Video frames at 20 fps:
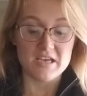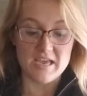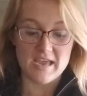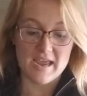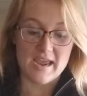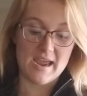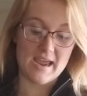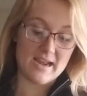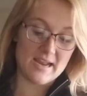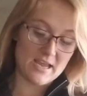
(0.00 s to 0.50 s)

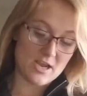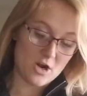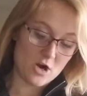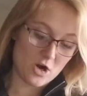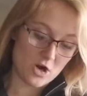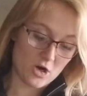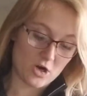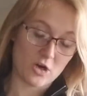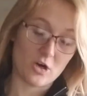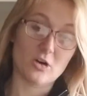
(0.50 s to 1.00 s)
and it
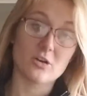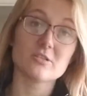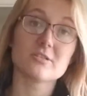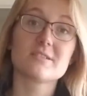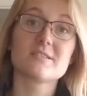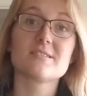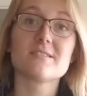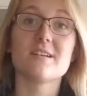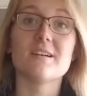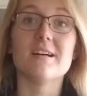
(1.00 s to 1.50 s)

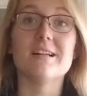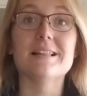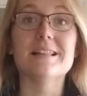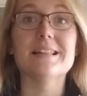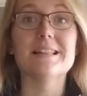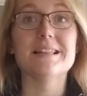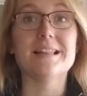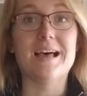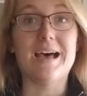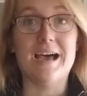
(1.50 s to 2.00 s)
hurts a
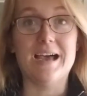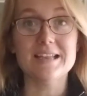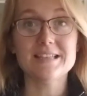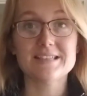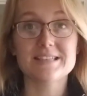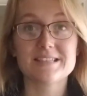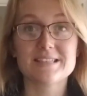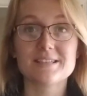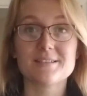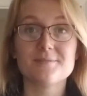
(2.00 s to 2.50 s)
lot.